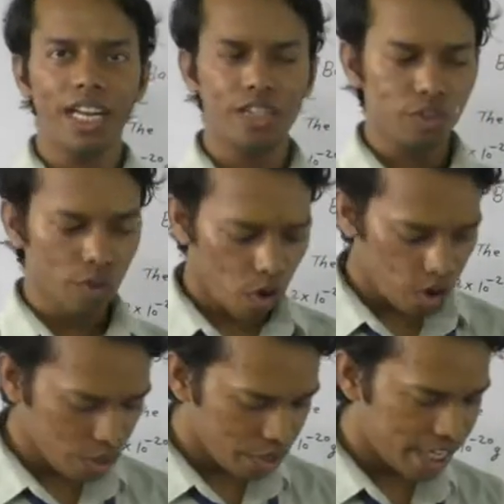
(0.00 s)
As you
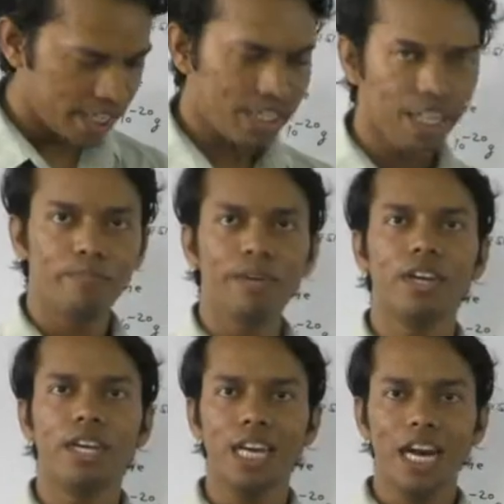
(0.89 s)
all know that in
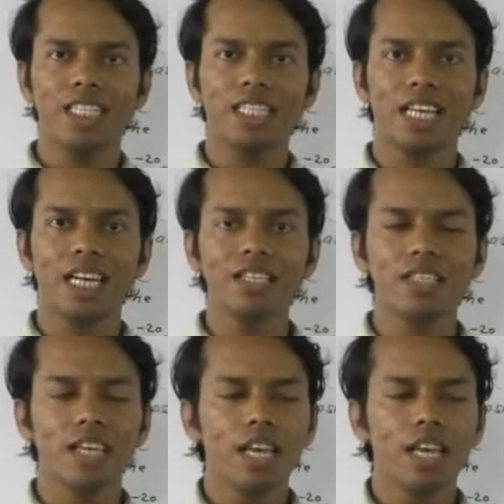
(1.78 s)
last class,